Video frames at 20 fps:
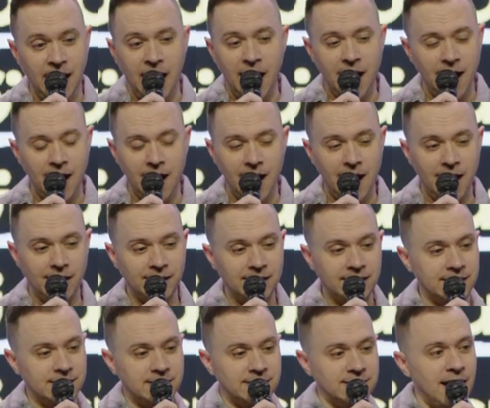I, I,
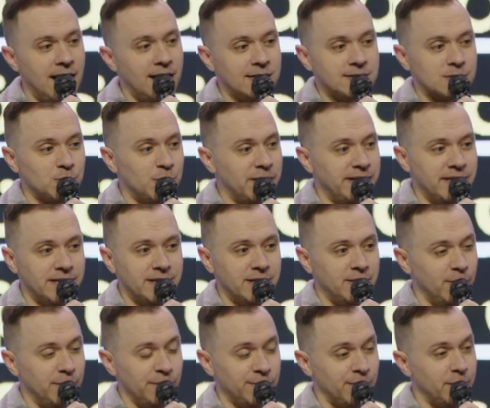it's not sweet and
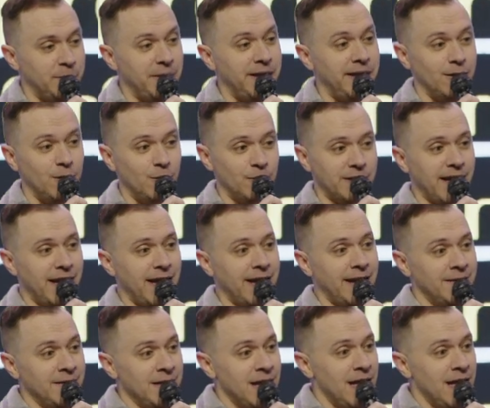cute for me, okay?